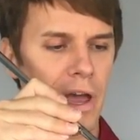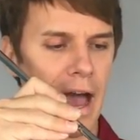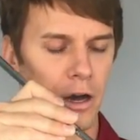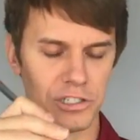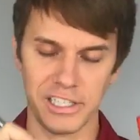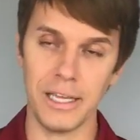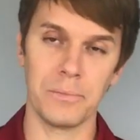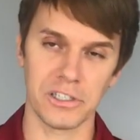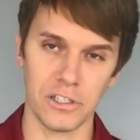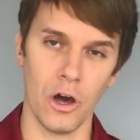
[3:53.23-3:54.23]
how
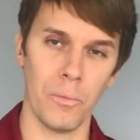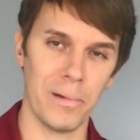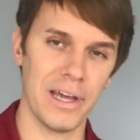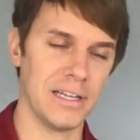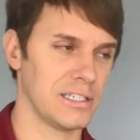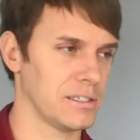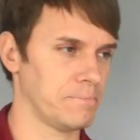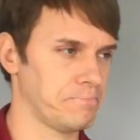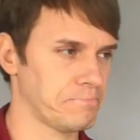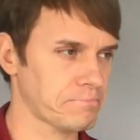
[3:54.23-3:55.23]
steep the slope is,
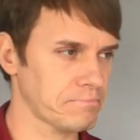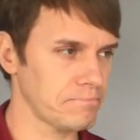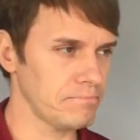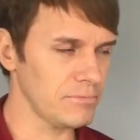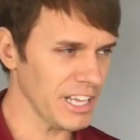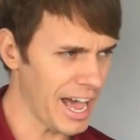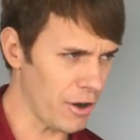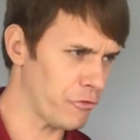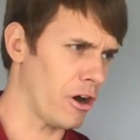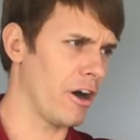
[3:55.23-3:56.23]

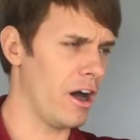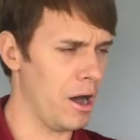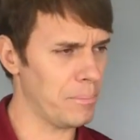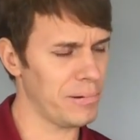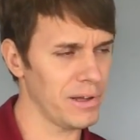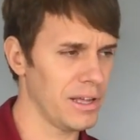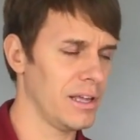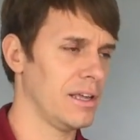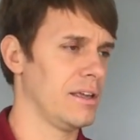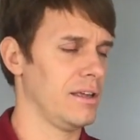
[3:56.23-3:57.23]
how far up
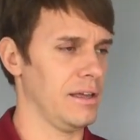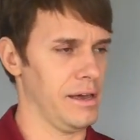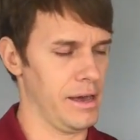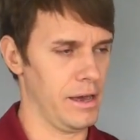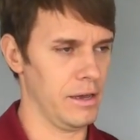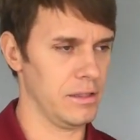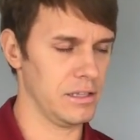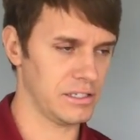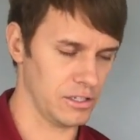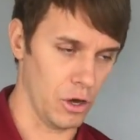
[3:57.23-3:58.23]

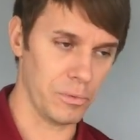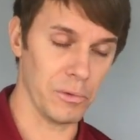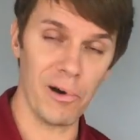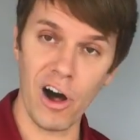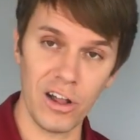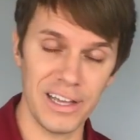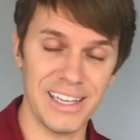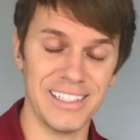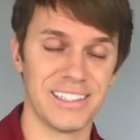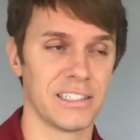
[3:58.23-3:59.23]
the slope the ball
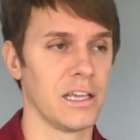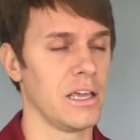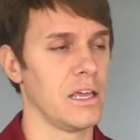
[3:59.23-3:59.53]
is,